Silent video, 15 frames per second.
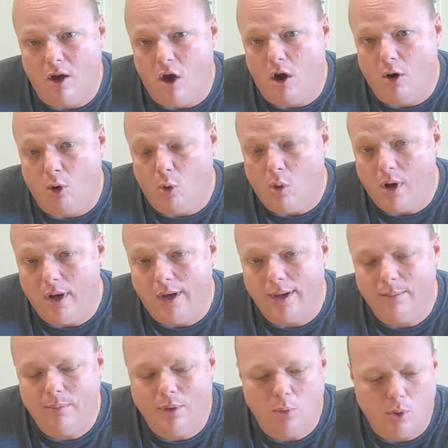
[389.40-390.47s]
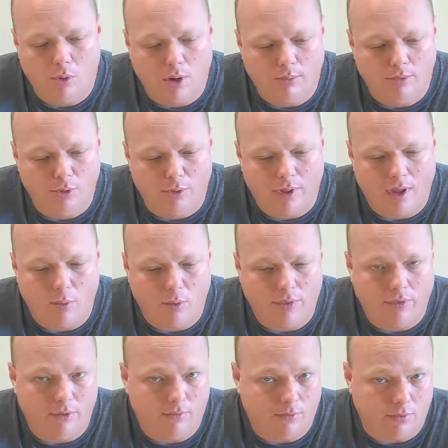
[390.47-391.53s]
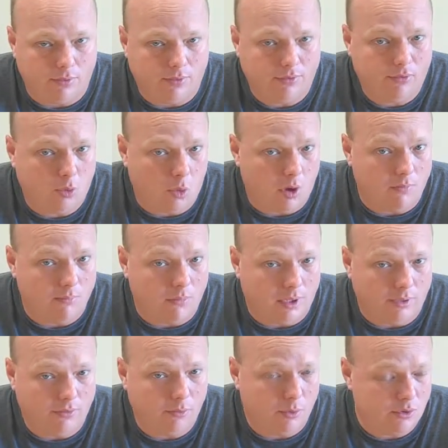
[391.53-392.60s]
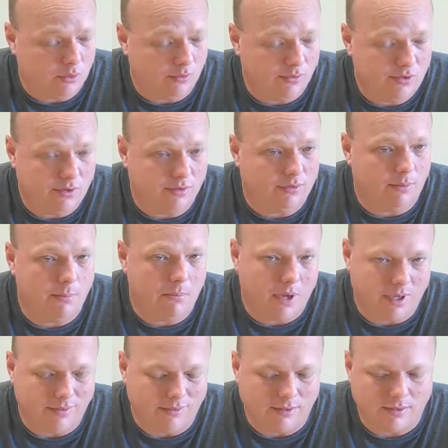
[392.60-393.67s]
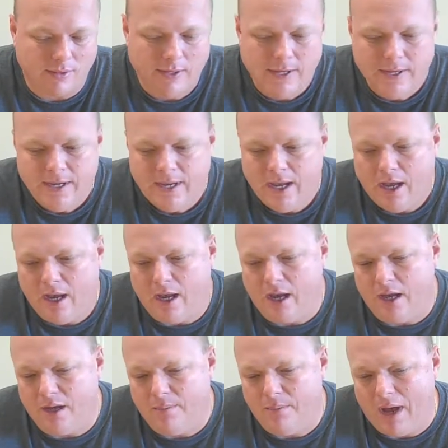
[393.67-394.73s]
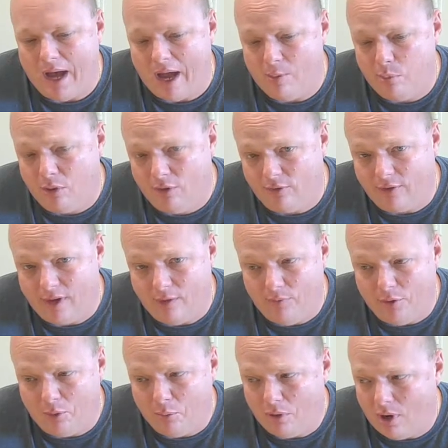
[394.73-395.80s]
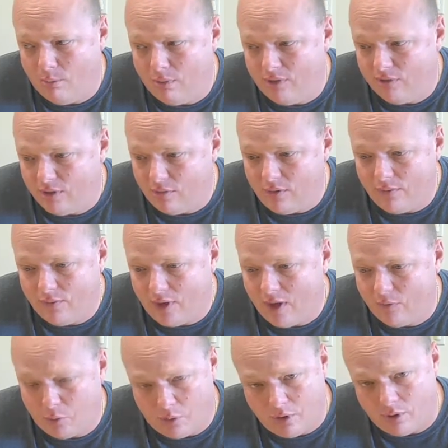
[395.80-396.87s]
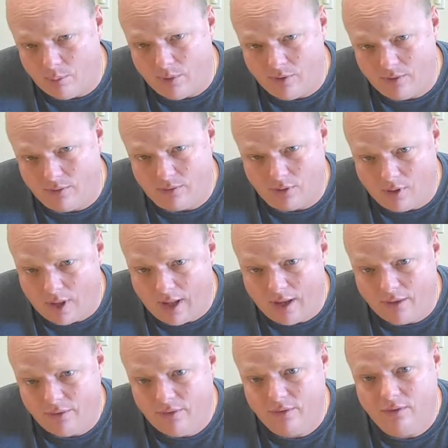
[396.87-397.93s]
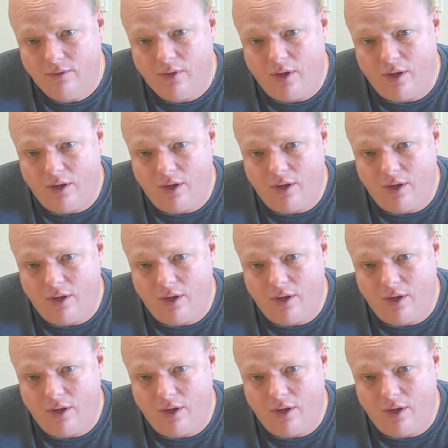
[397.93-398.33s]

ROI, but we were able to do that within the first 12 months, which was just amazing. I personally have done probably 75 to 100 pieces of glass,